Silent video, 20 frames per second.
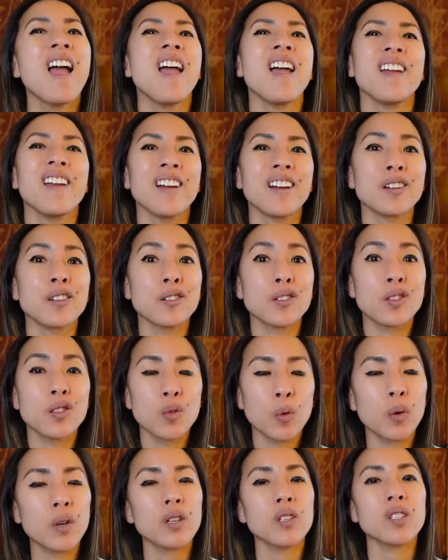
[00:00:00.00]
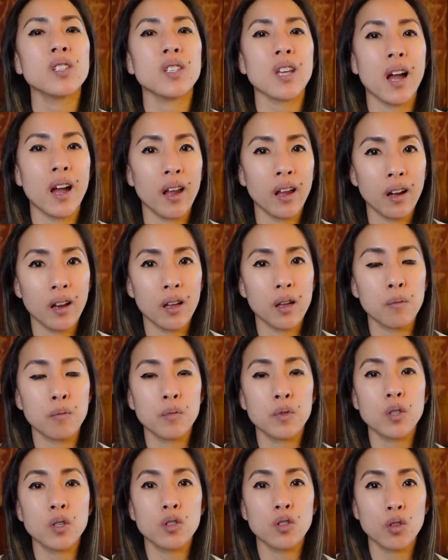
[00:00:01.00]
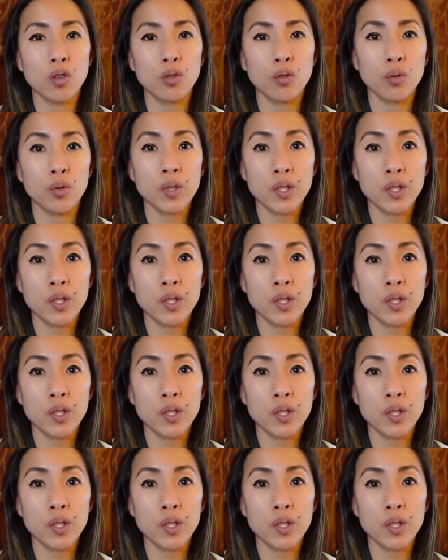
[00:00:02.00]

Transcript: and source items to